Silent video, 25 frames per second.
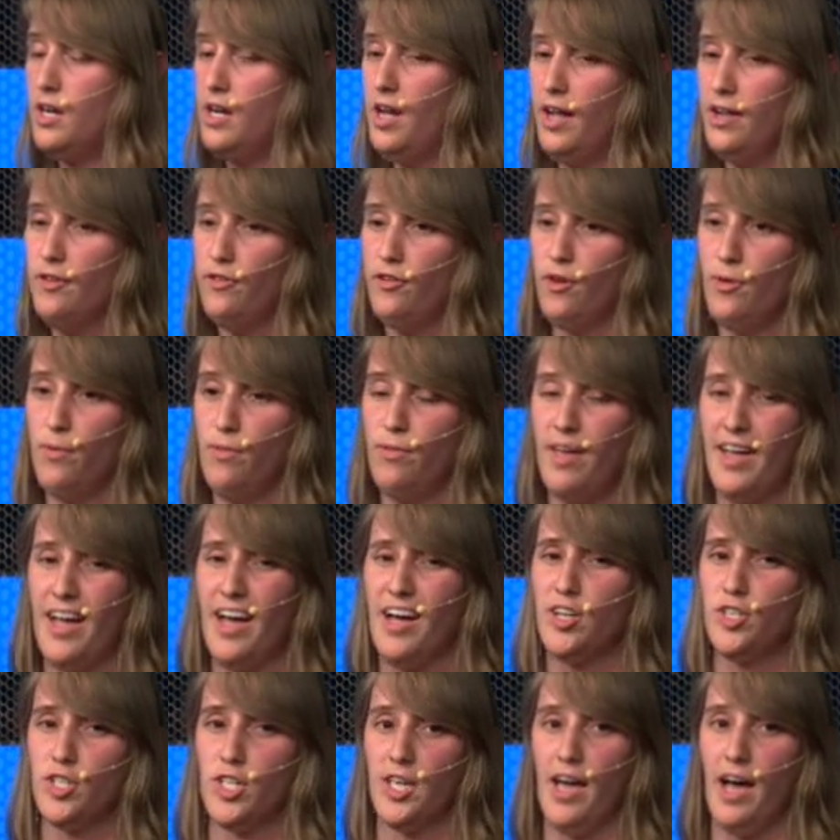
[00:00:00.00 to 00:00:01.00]
And so
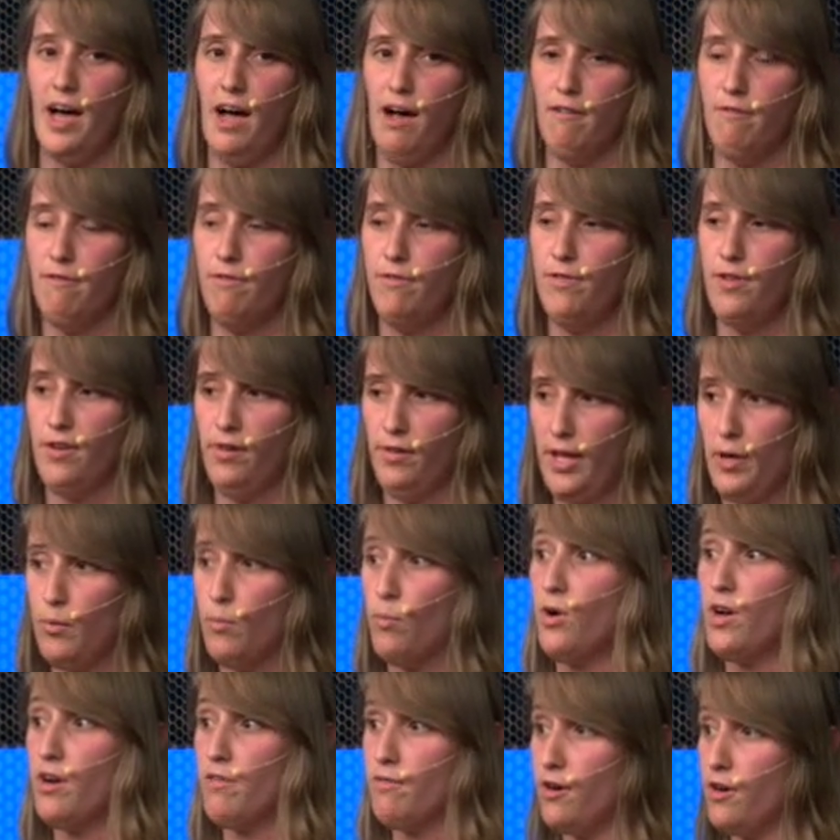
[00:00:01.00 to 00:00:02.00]
they're like
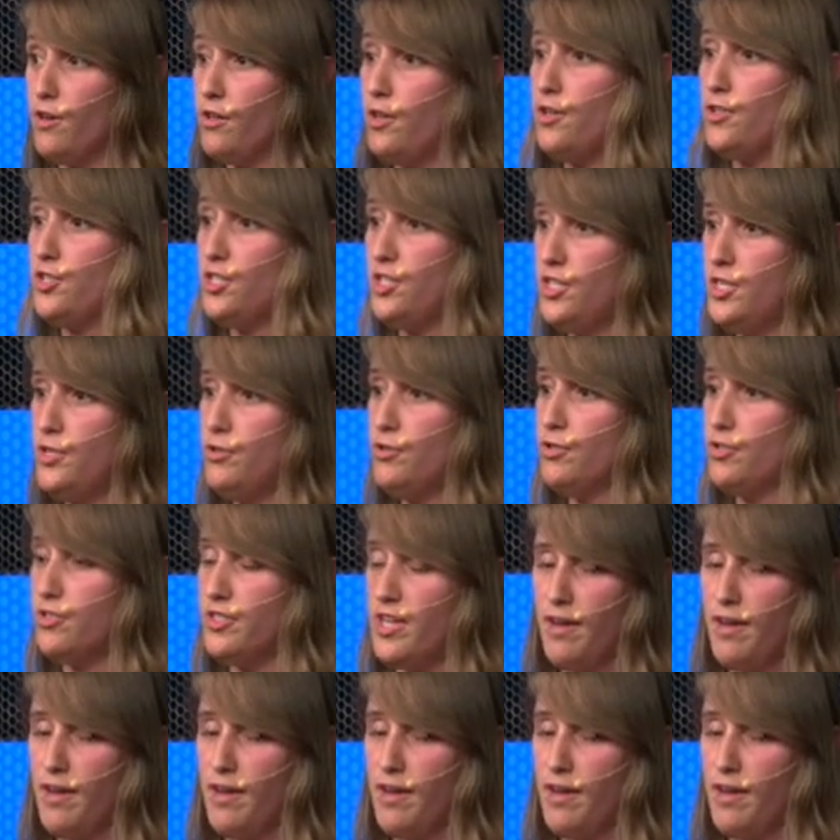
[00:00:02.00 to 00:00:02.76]
one of our largest users.